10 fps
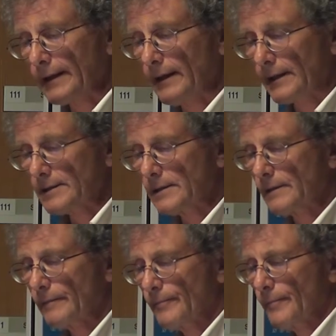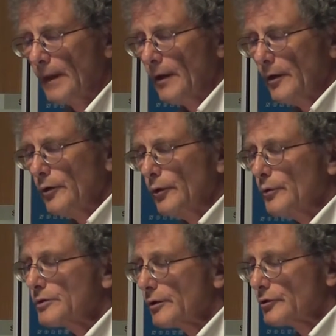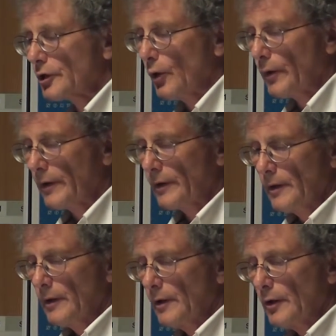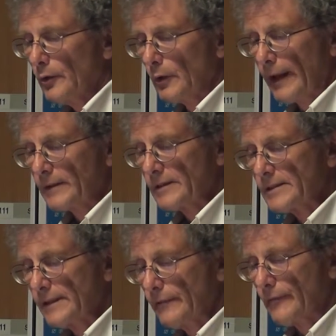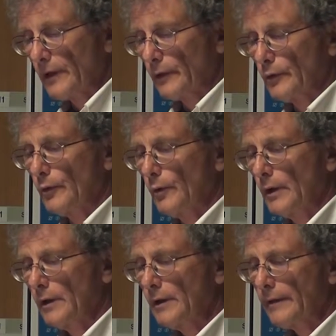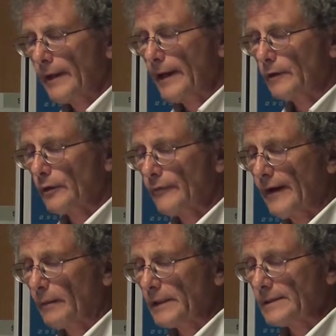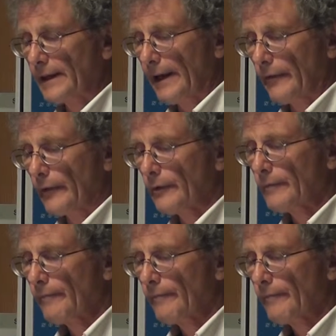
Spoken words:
like this. You used to joke you liked to sniff the glue that held our family together.